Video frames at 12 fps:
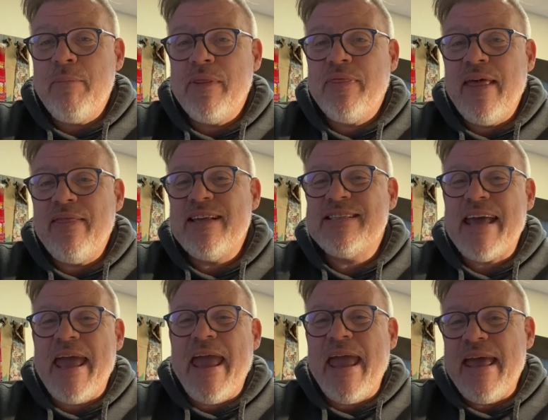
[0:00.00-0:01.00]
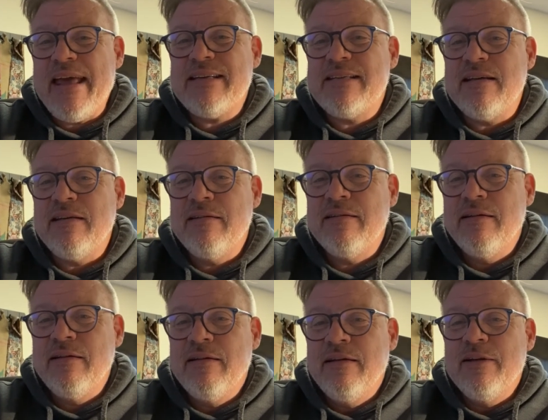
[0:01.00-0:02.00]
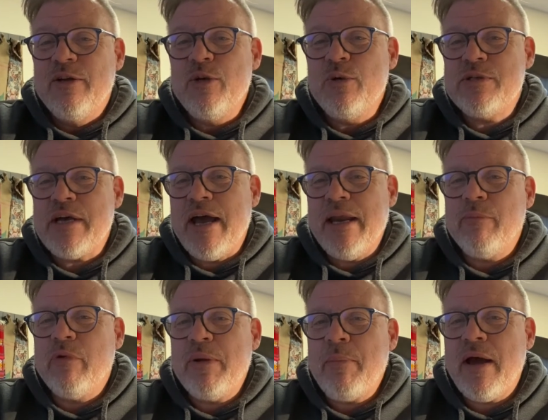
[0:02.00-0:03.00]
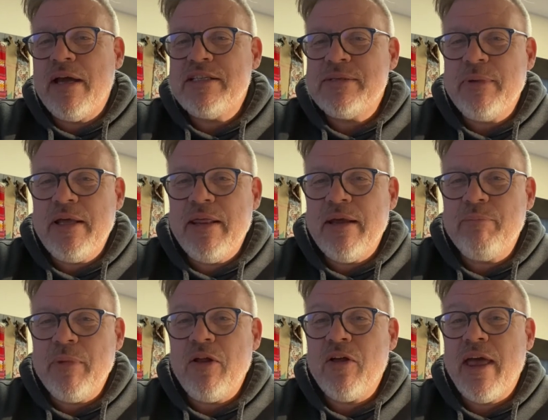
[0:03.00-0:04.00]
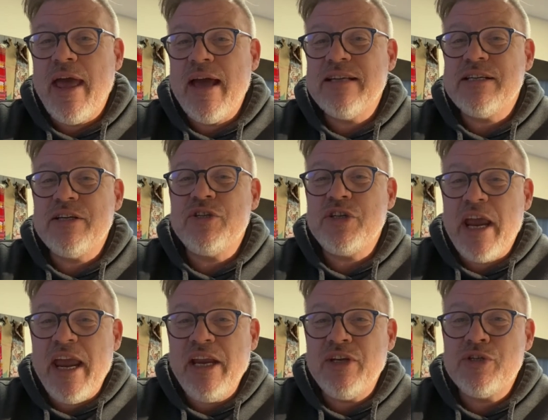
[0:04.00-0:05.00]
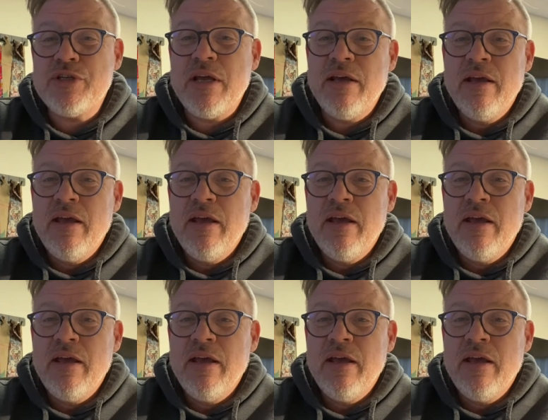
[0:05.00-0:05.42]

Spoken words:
But then this ant news item reminds me that milk hasn't changed